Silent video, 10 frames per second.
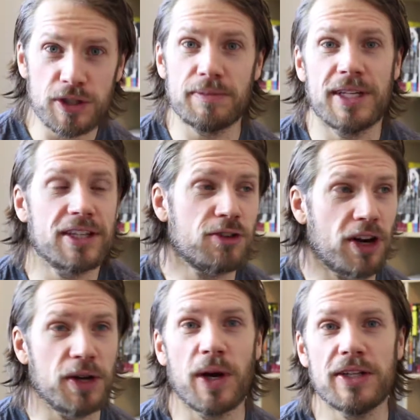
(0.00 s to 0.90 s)
awesome. That's a
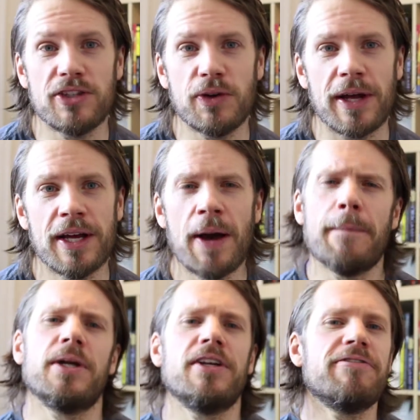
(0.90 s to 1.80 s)
great way to do it.
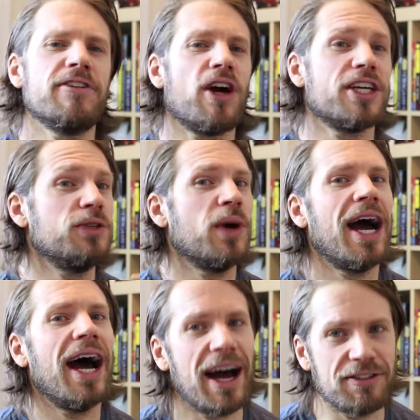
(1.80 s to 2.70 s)
But don't feel like you
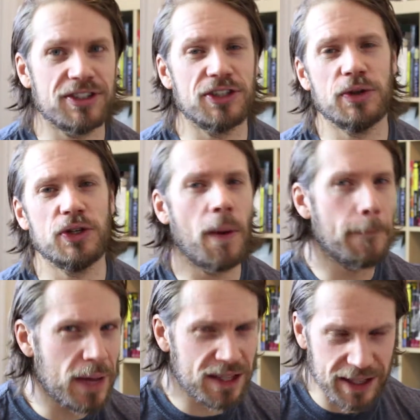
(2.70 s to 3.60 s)
have to do it. You're
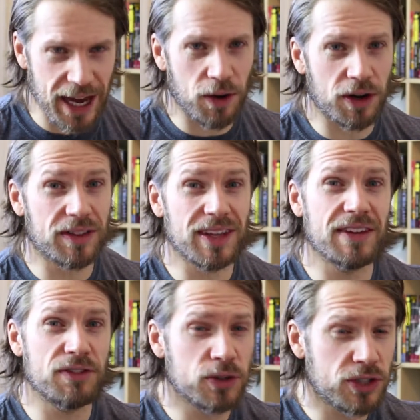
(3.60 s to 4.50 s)
not missing out on anything
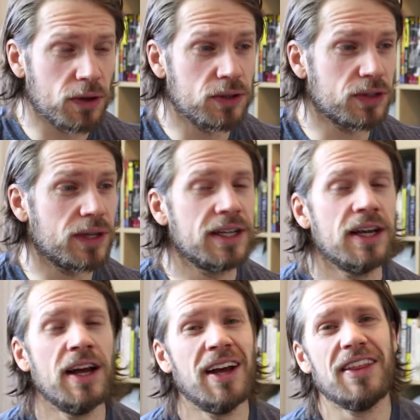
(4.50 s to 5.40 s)
if you don't do it.
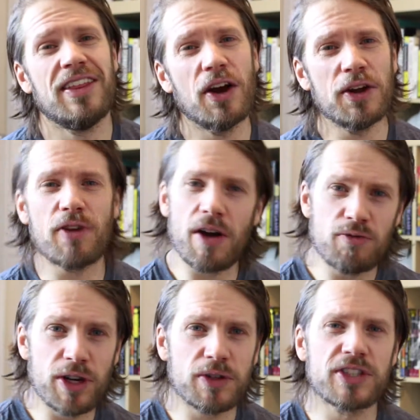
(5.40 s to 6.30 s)
The only
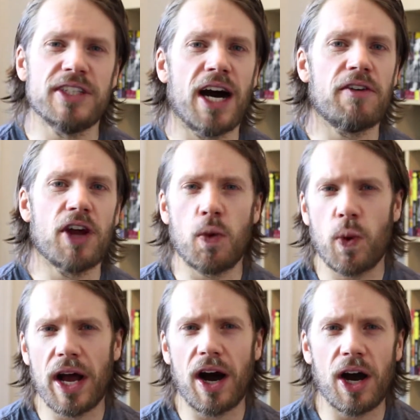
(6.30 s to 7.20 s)
real scenario
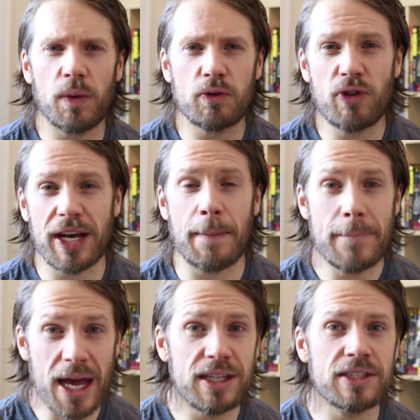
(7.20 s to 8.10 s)
where I would
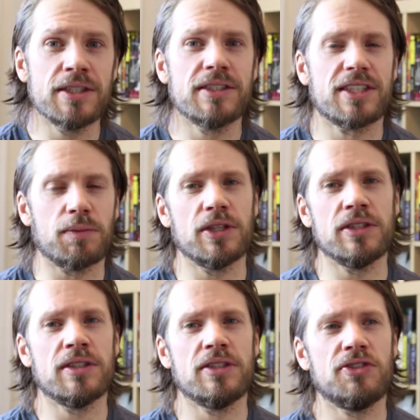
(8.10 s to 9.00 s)
recommend
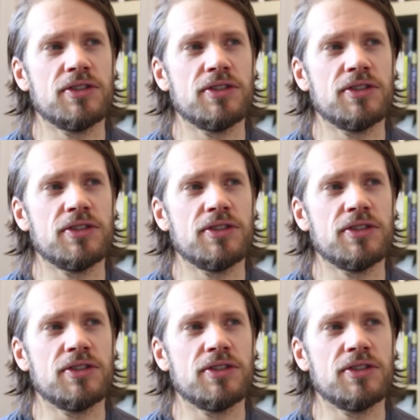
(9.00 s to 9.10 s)
someone